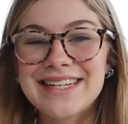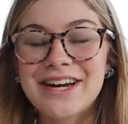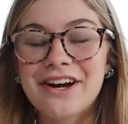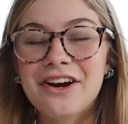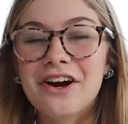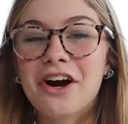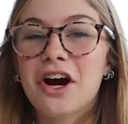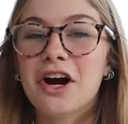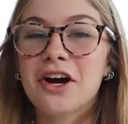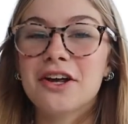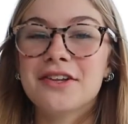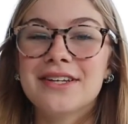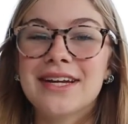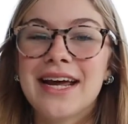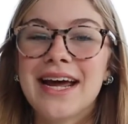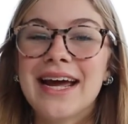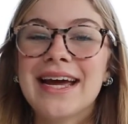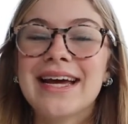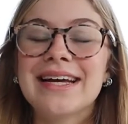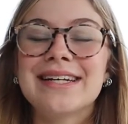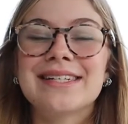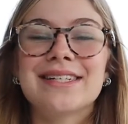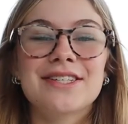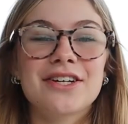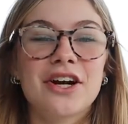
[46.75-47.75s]
year, Earth
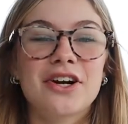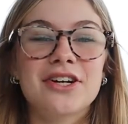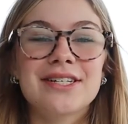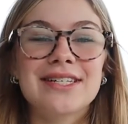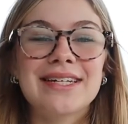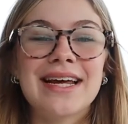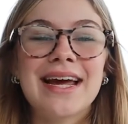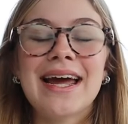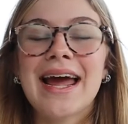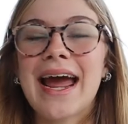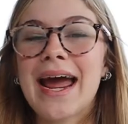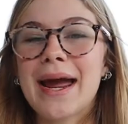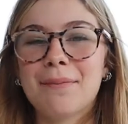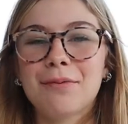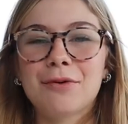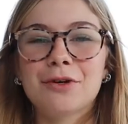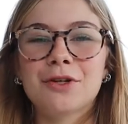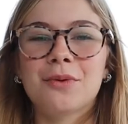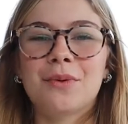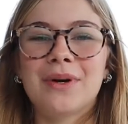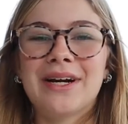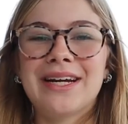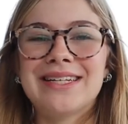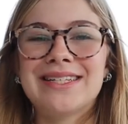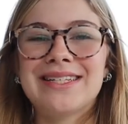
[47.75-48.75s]
Day is Thursday,
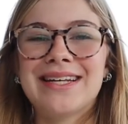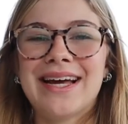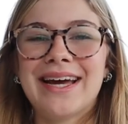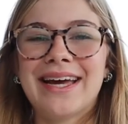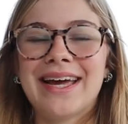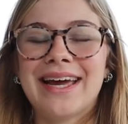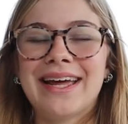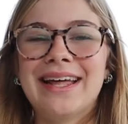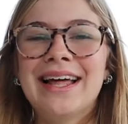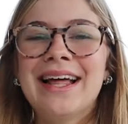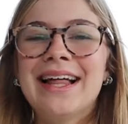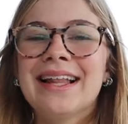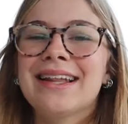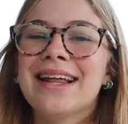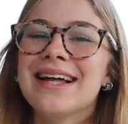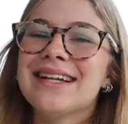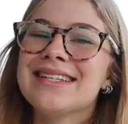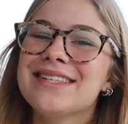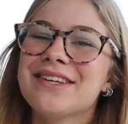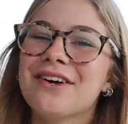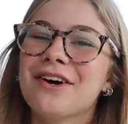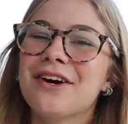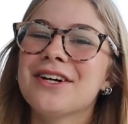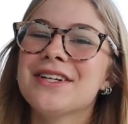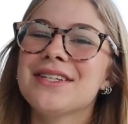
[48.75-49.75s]
April 22nd.
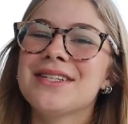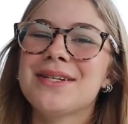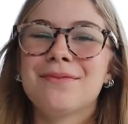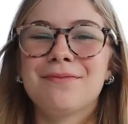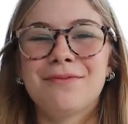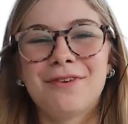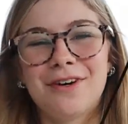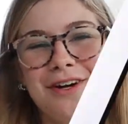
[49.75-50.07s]
Let's learn some